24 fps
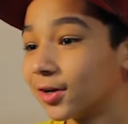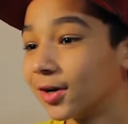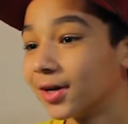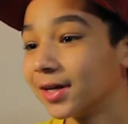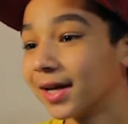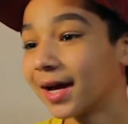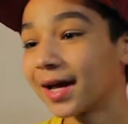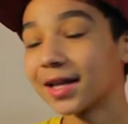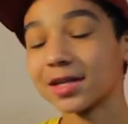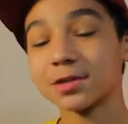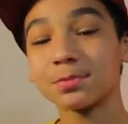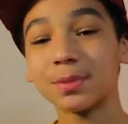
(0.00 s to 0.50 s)
So
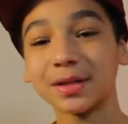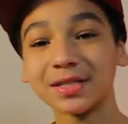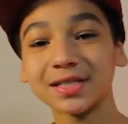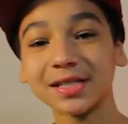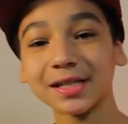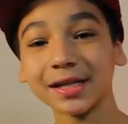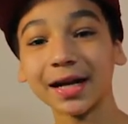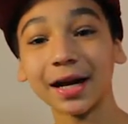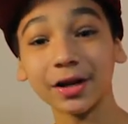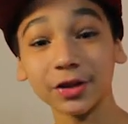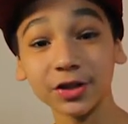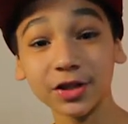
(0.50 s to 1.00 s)
yeah, that's
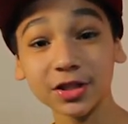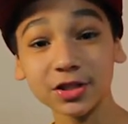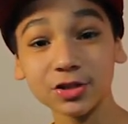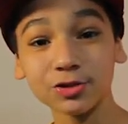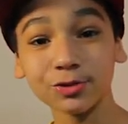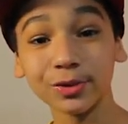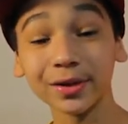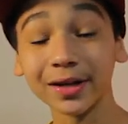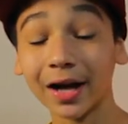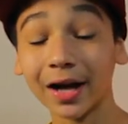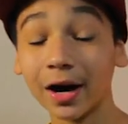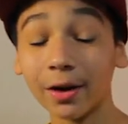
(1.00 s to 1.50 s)
basically how you can
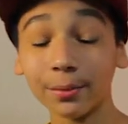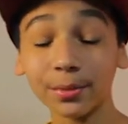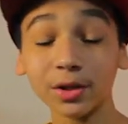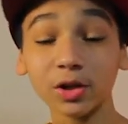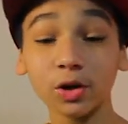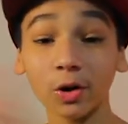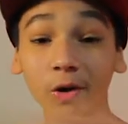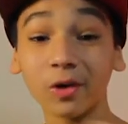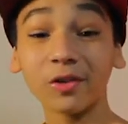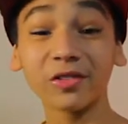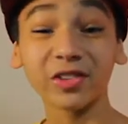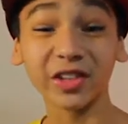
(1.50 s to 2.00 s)
do it. Now I'm
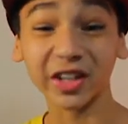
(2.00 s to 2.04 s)
gonna go